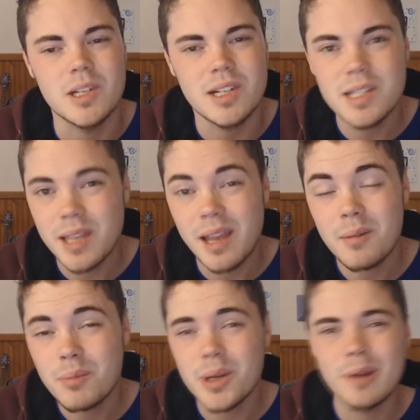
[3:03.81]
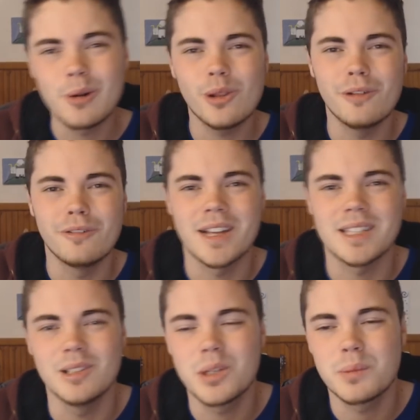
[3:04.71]
and it's a pretty cool effect.
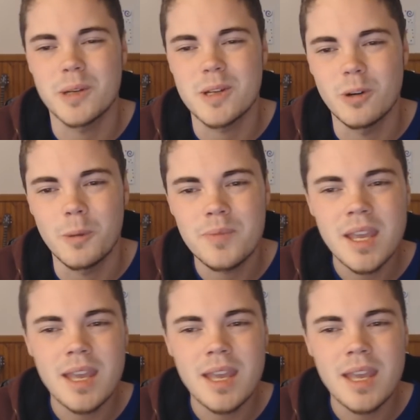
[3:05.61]
It looks pretty cool.